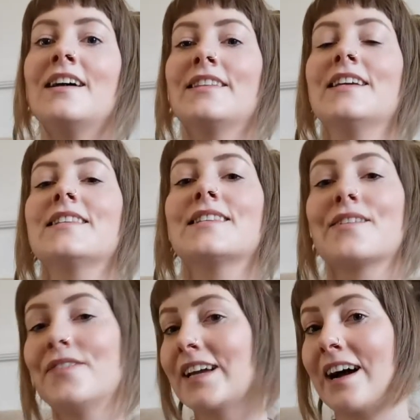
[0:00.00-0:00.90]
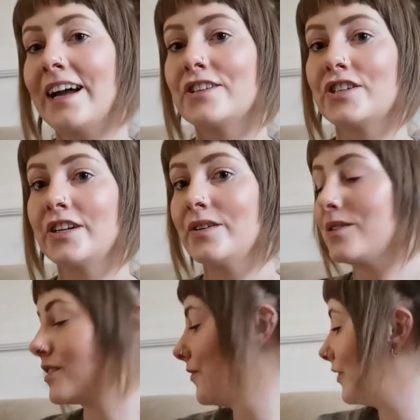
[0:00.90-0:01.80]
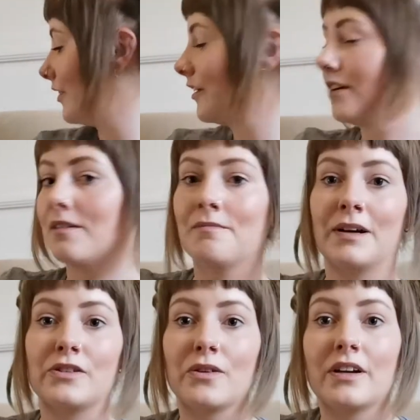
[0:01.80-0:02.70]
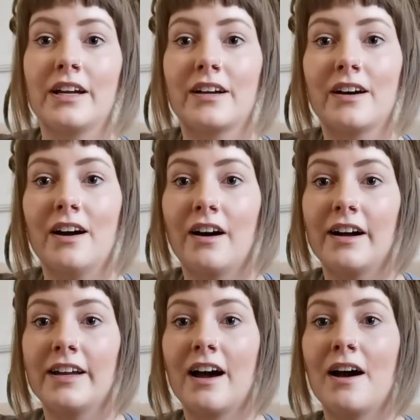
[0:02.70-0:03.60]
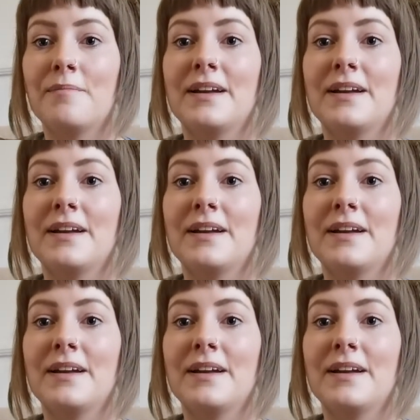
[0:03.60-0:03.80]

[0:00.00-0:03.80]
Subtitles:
This is something I actually use for my dog here, Kai.